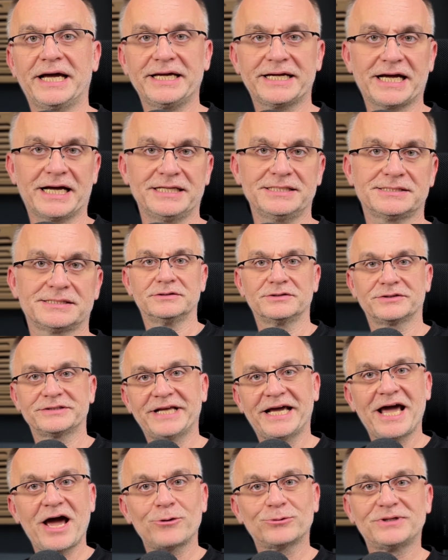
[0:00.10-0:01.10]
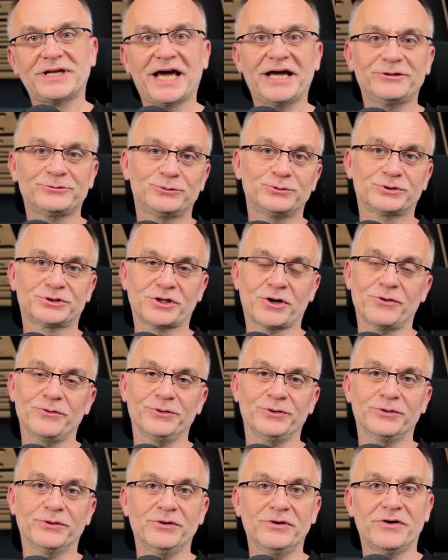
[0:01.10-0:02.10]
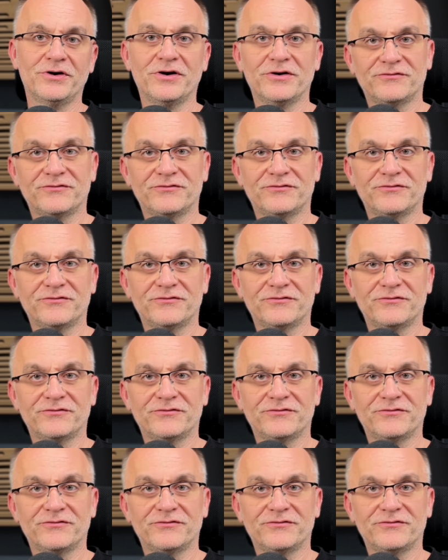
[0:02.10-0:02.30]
guys, today I would like to show you